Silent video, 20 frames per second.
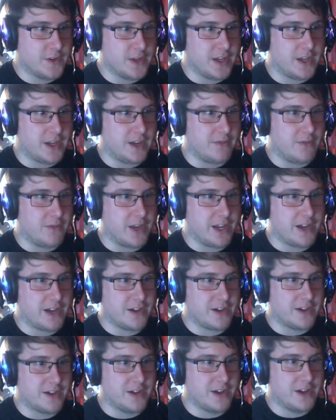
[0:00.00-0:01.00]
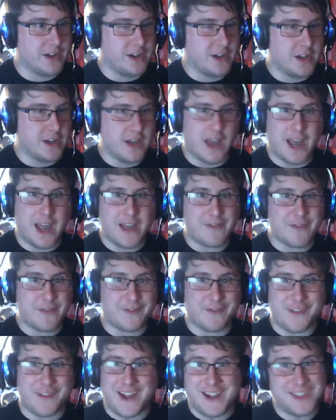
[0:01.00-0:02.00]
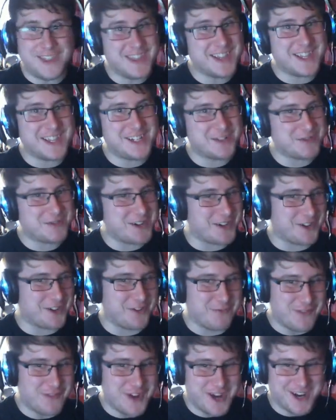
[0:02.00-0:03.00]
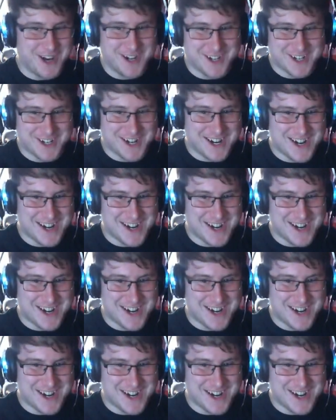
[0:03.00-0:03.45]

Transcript: And then we... I think he's real. Fuck.